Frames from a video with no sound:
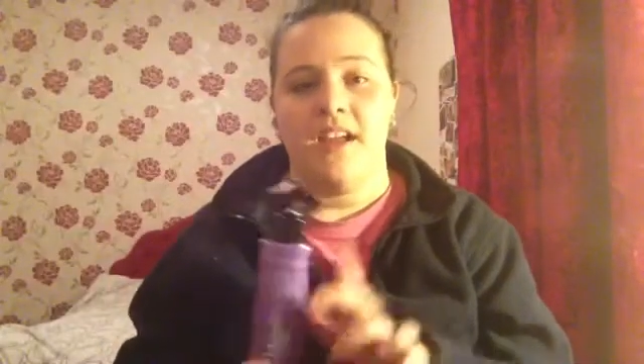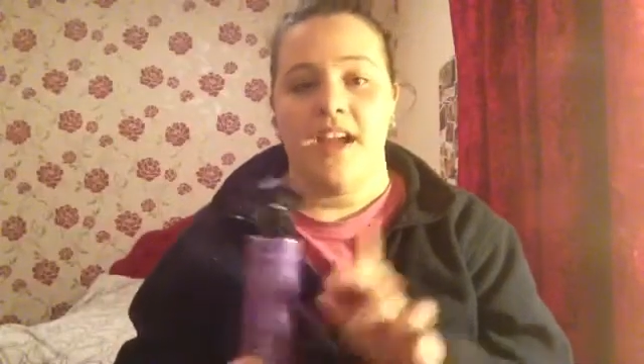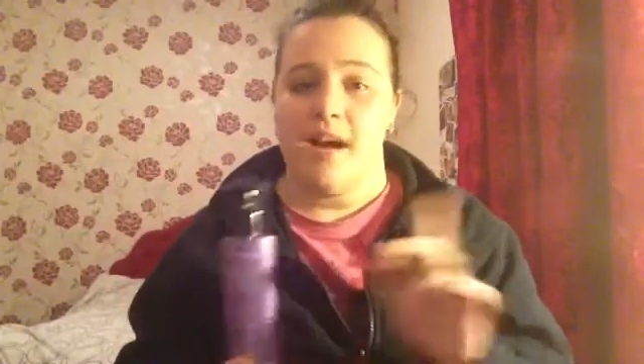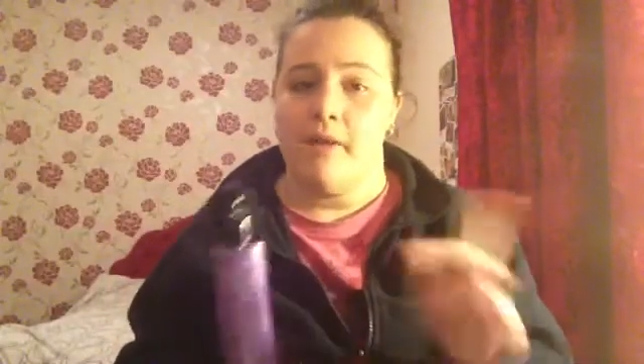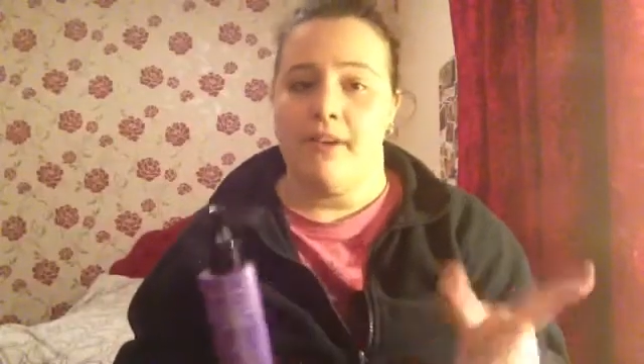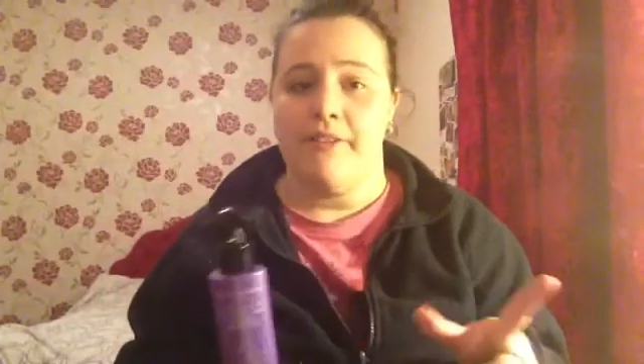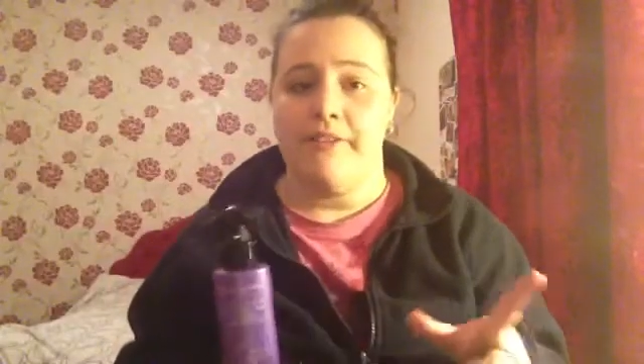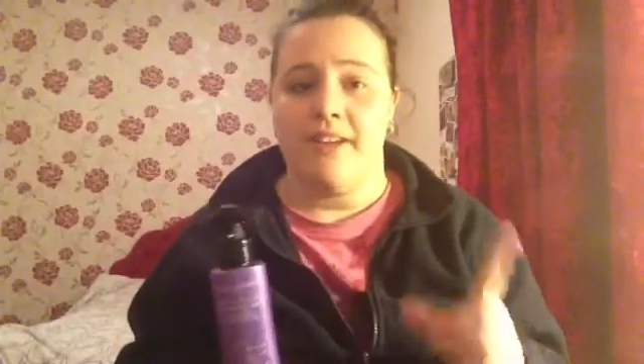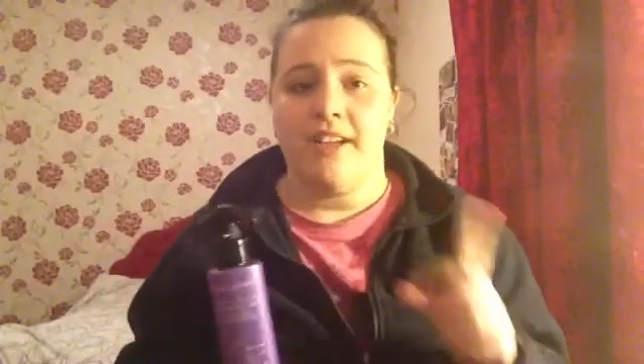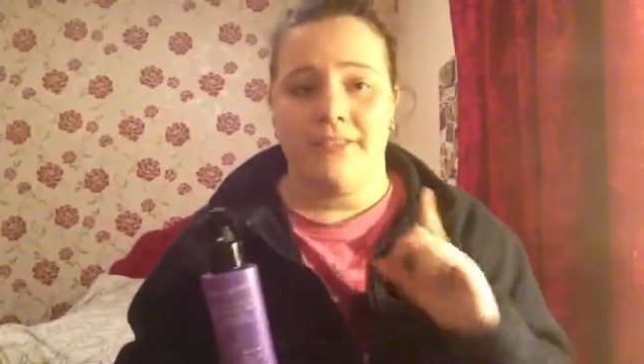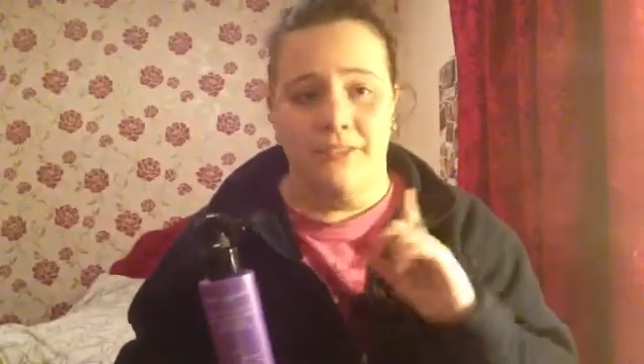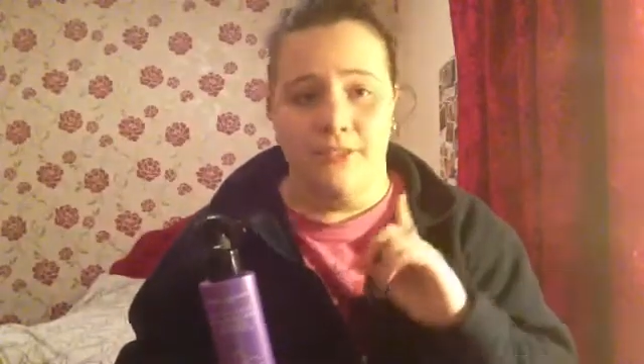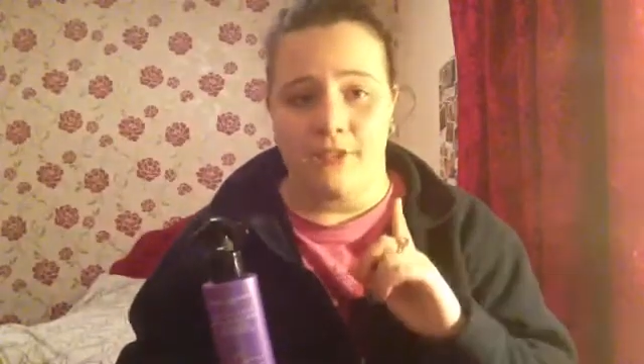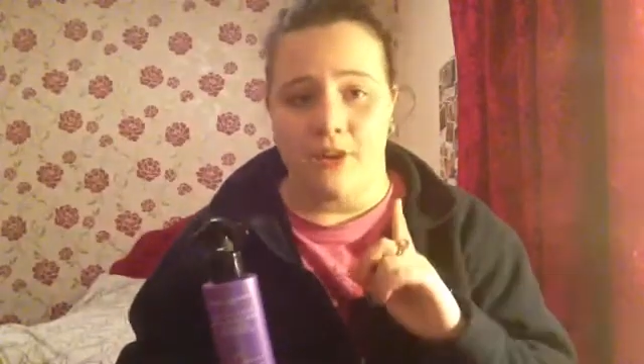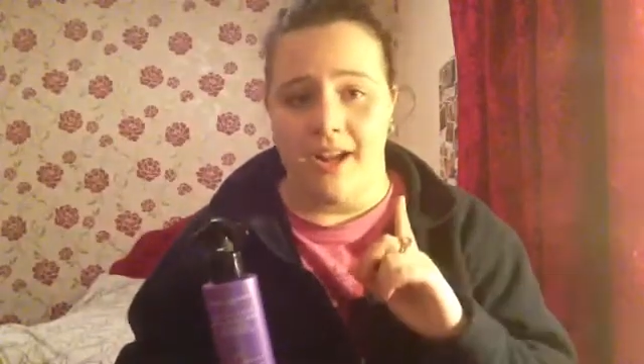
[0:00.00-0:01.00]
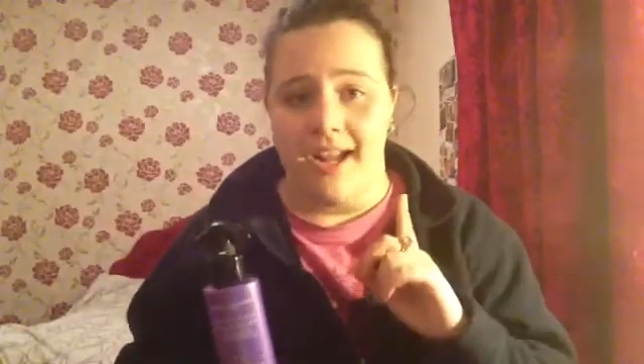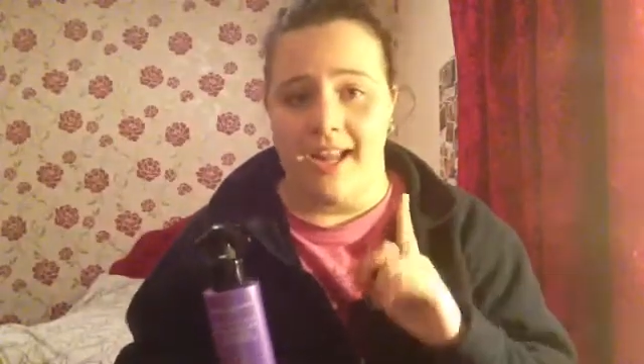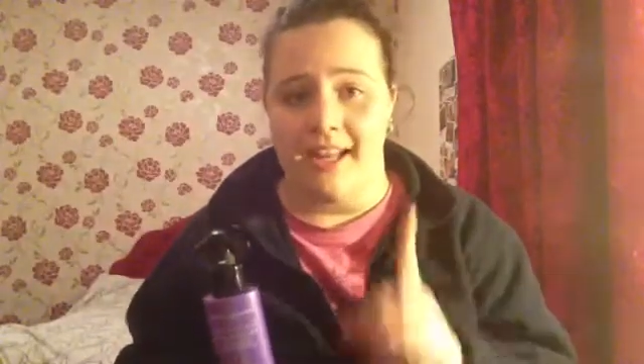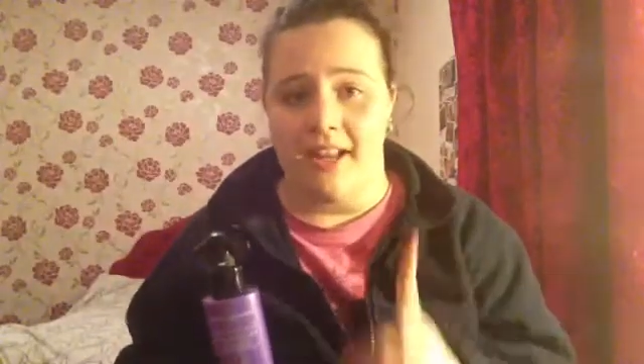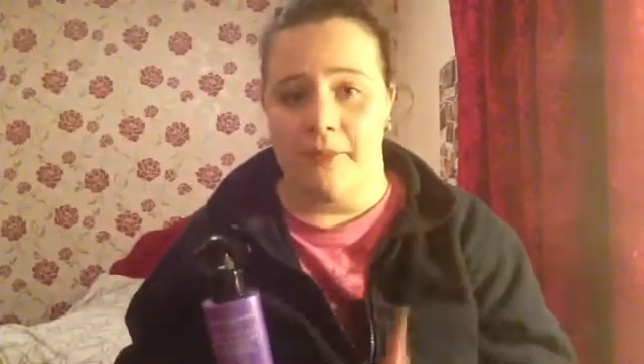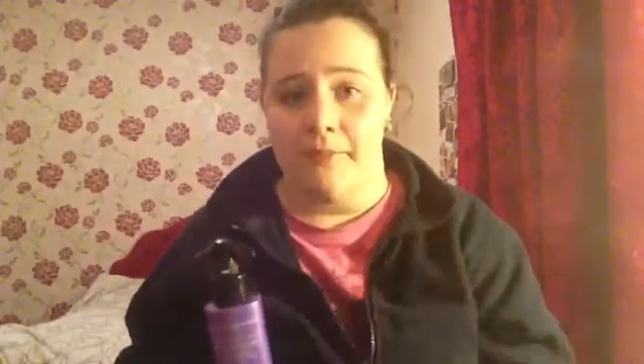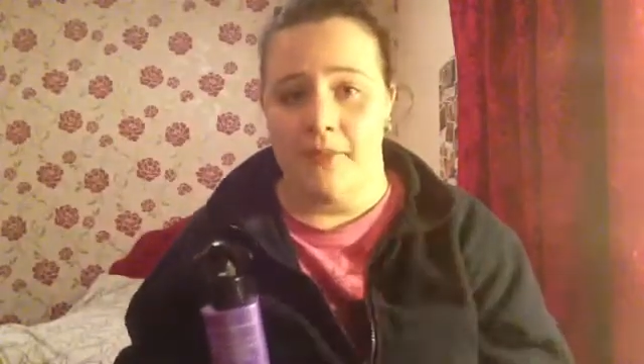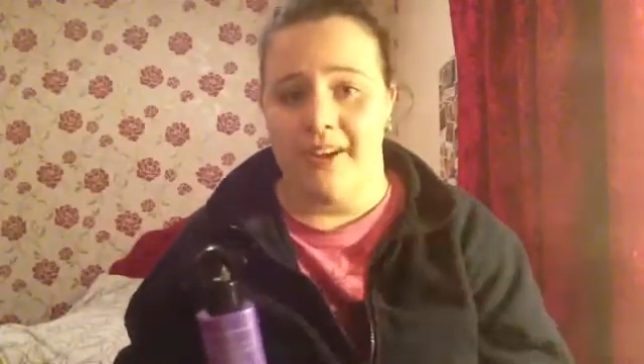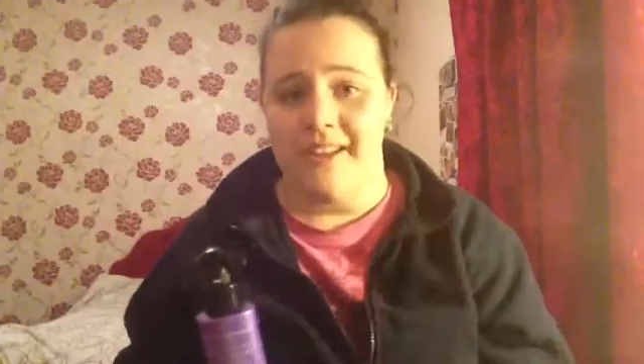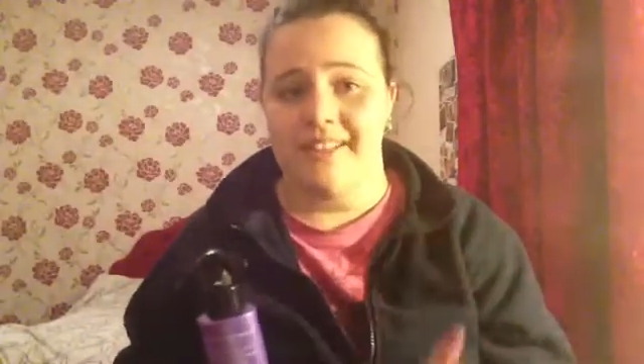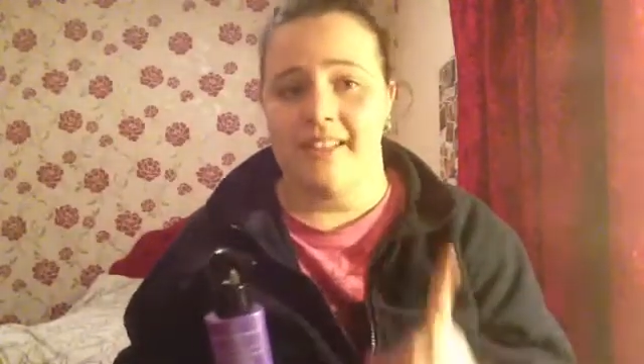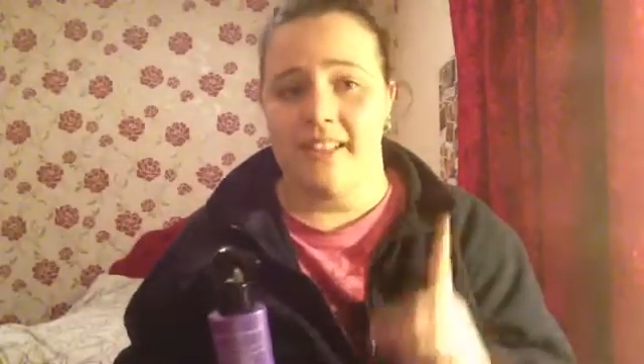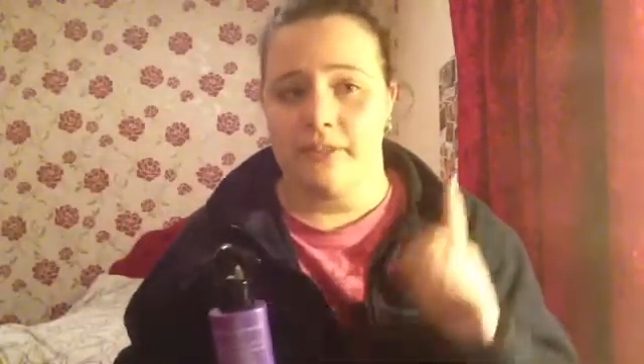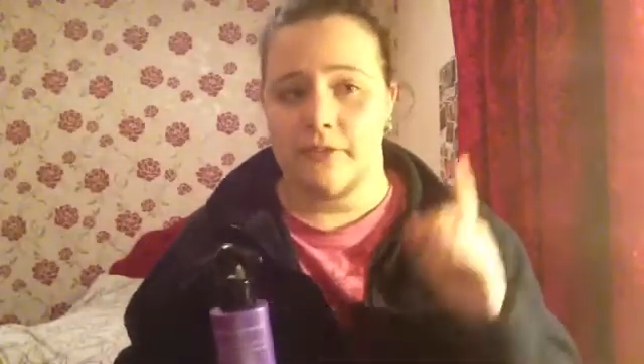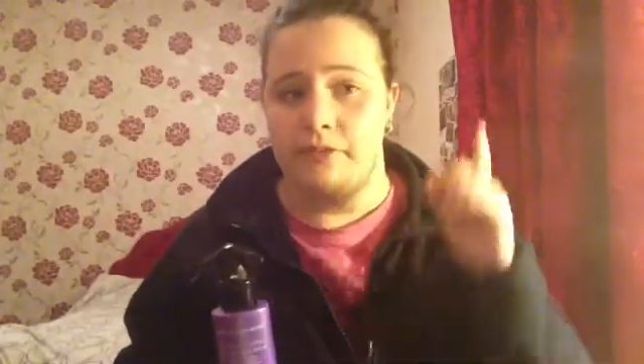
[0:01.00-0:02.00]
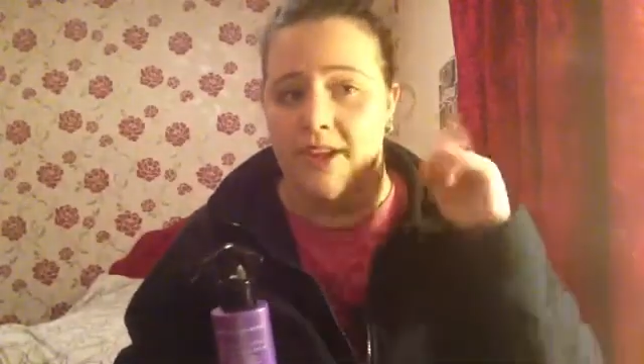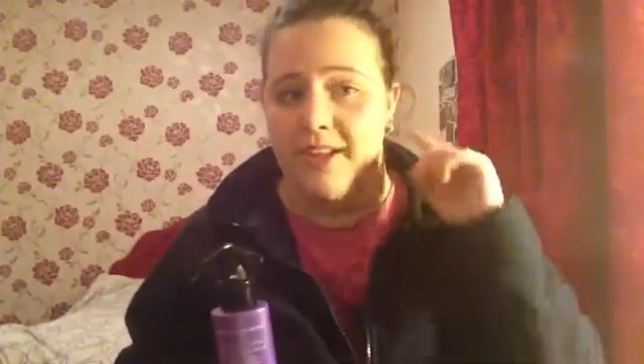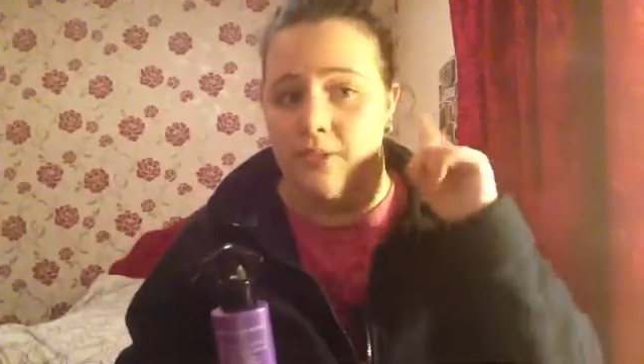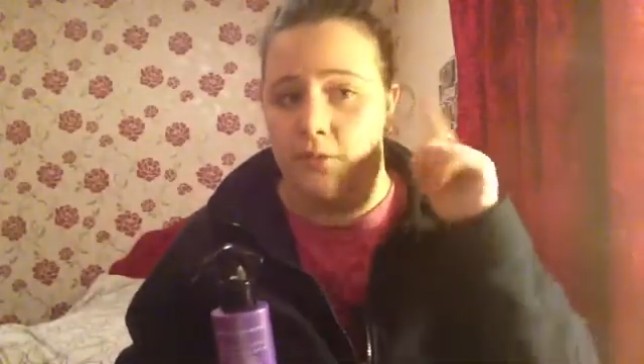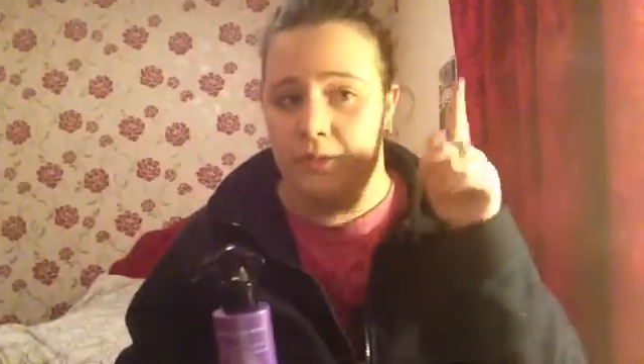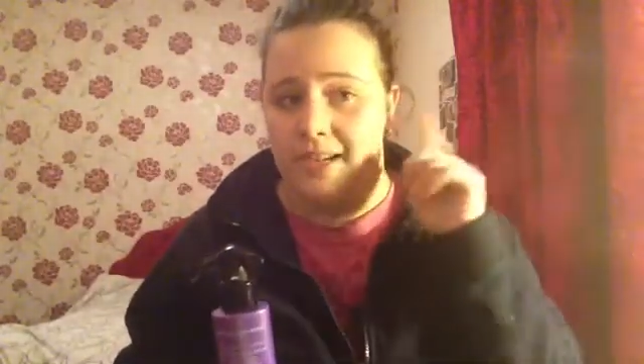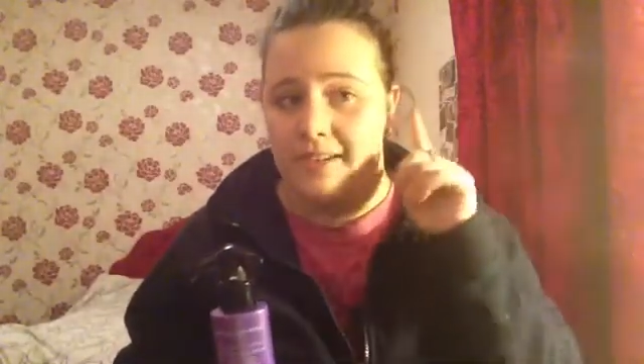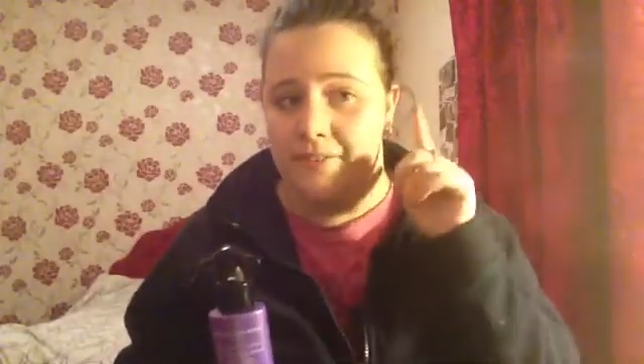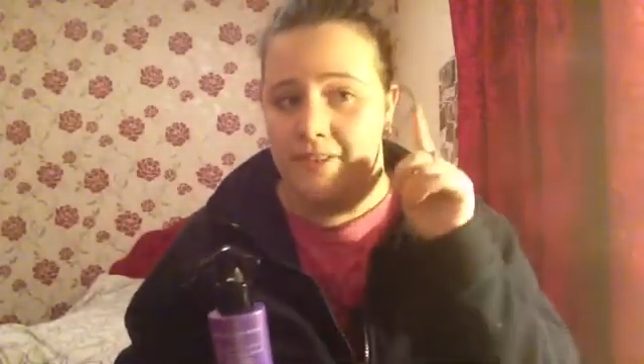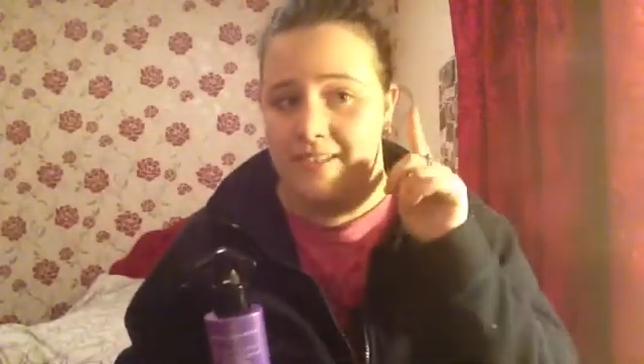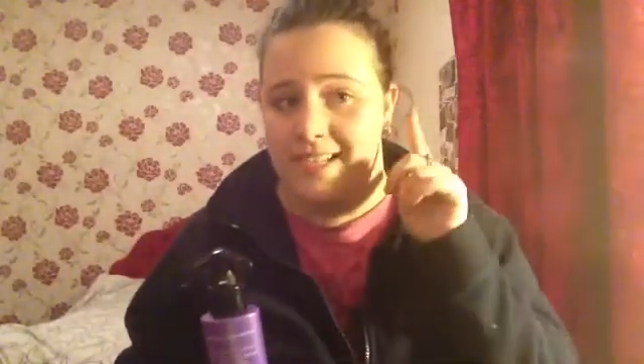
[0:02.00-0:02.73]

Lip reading: However, if you've got hair like mine that flies away very